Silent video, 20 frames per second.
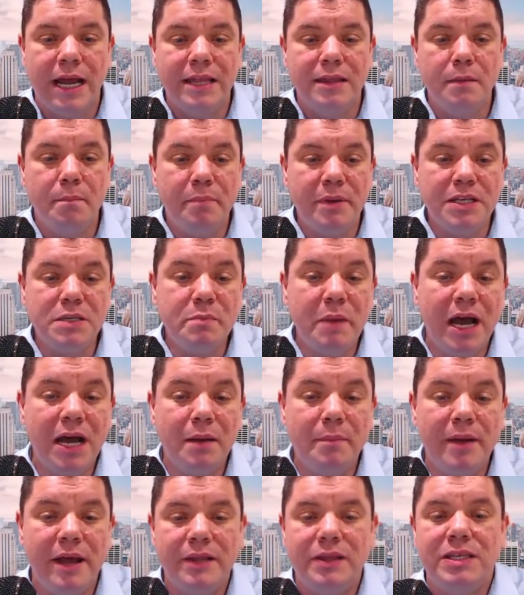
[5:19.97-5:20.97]
And the best part
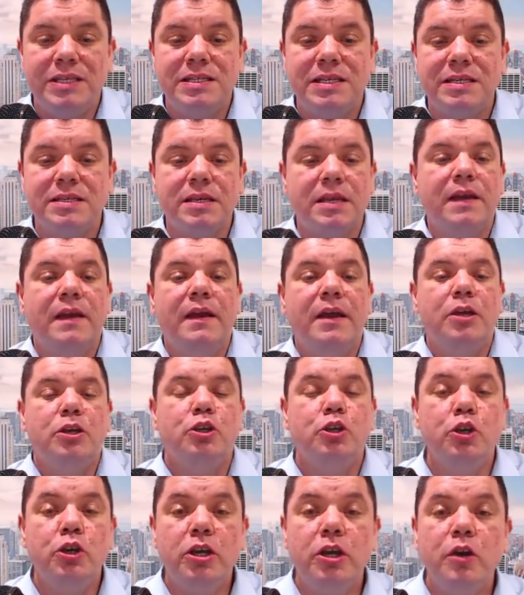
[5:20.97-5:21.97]
about this is
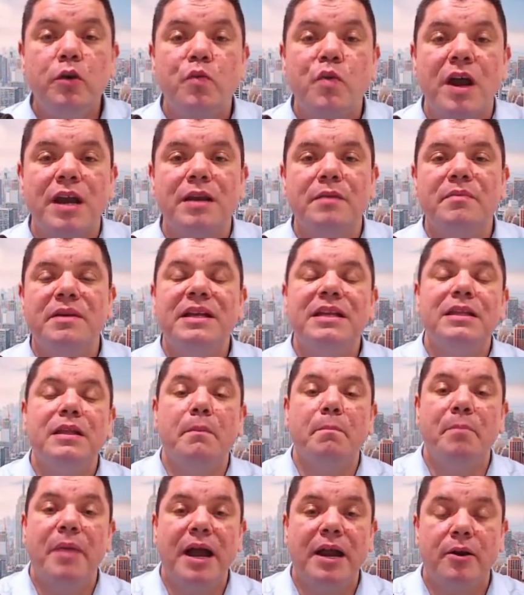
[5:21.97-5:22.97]
you can run them in the
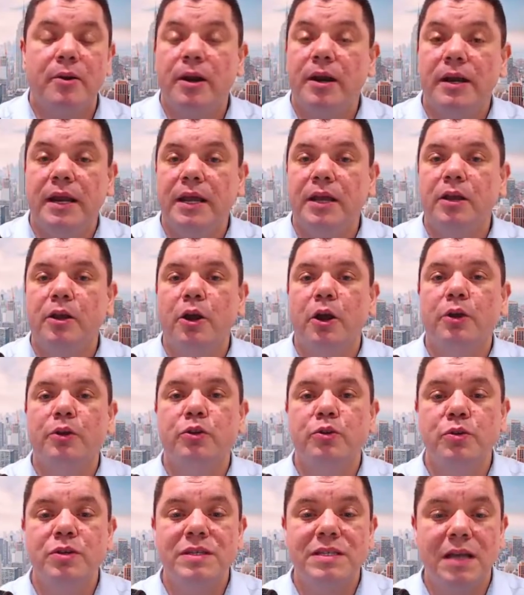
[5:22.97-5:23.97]
background and go
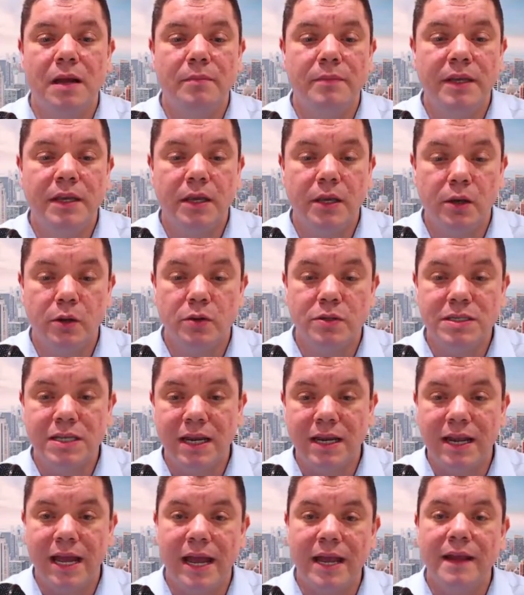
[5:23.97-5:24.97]
do something else,
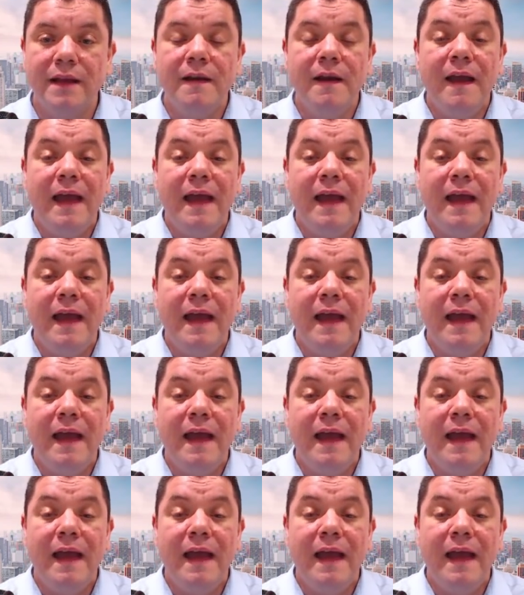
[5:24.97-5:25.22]
okay?